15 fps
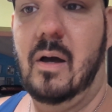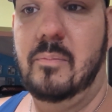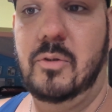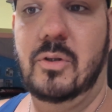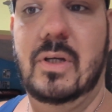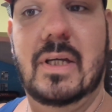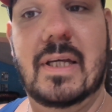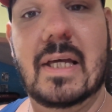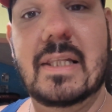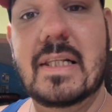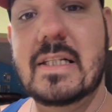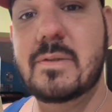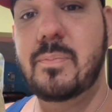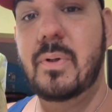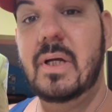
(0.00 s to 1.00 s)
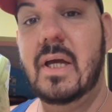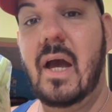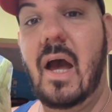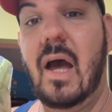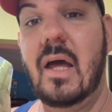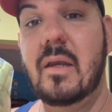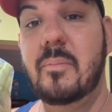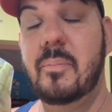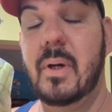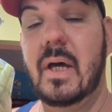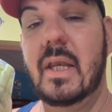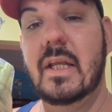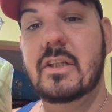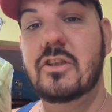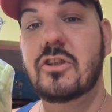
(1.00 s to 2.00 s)
you can get these pre-cut,
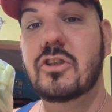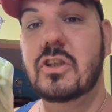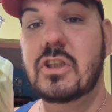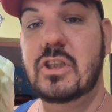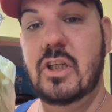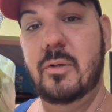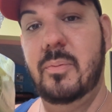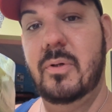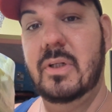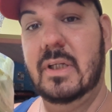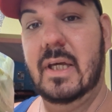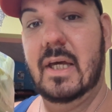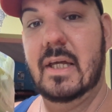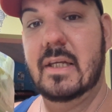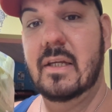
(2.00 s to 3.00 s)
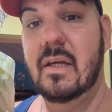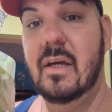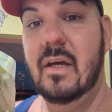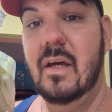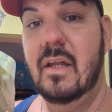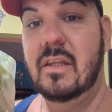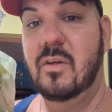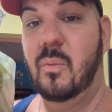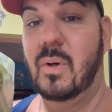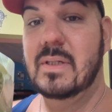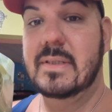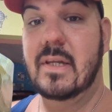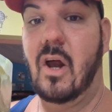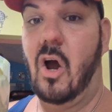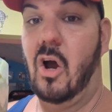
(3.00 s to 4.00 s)
but it's usually cheaper to get the
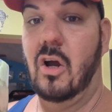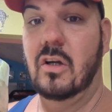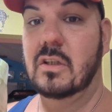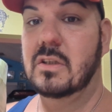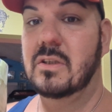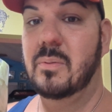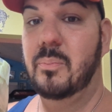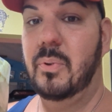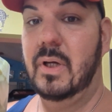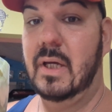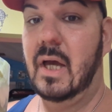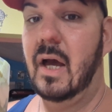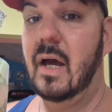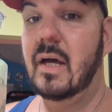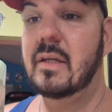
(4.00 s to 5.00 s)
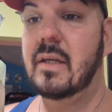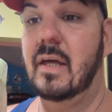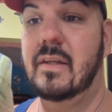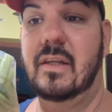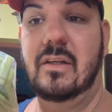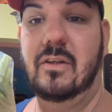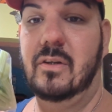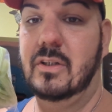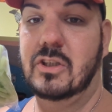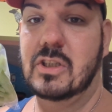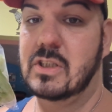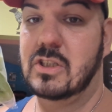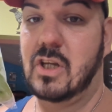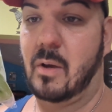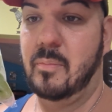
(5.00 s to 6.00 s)
ones that aren't pre-cut, and then you can
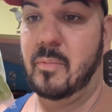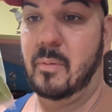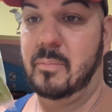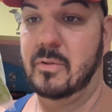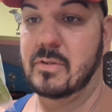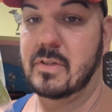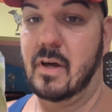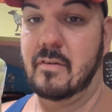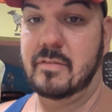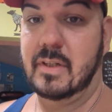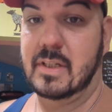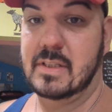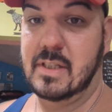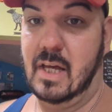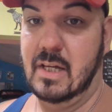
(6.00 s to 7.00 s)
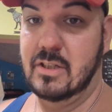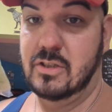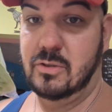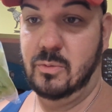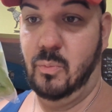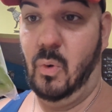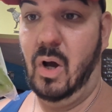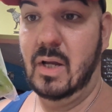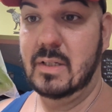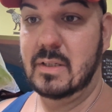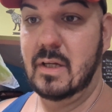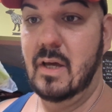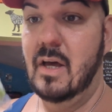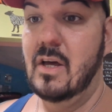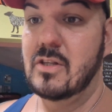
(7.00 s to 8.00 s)
just chop them up yourself to the size you want.
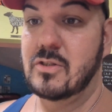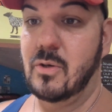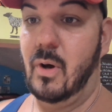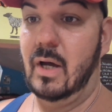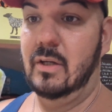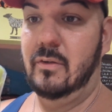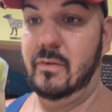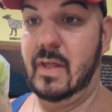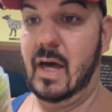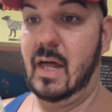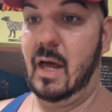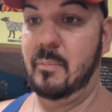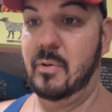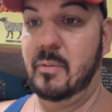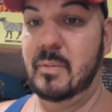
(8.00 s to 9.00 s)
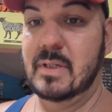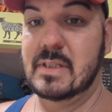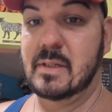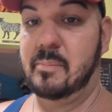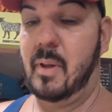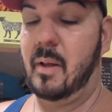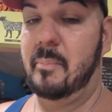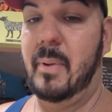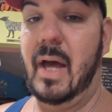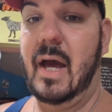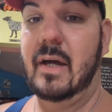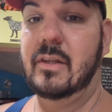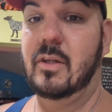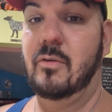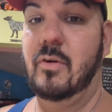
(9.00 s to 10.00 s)
So I do that. I put them in a Ziploc
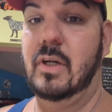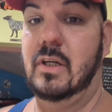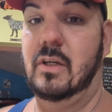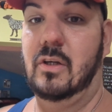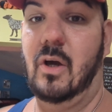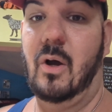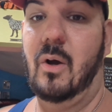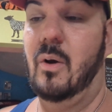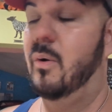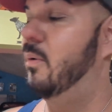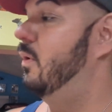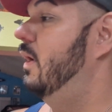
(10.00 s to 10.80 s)
bag. They're ready to go.